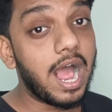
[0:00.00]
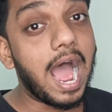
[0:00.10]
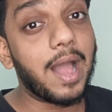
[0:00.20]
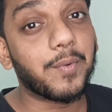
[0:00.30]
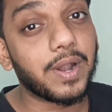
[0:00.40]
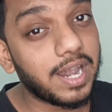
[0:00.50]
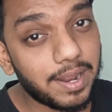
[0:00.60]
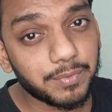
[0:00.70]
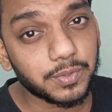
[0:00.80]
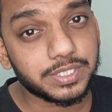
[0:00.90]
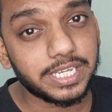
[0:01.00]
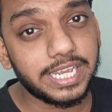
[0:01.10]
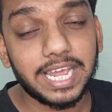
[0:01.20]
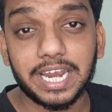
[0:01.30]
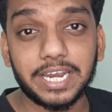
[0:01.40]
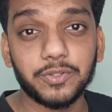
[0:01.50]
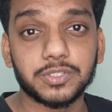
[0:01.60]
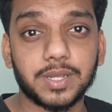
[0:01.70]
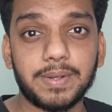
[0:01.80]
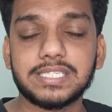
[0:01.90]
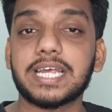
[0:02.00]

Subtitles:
I would love to see and read those comments,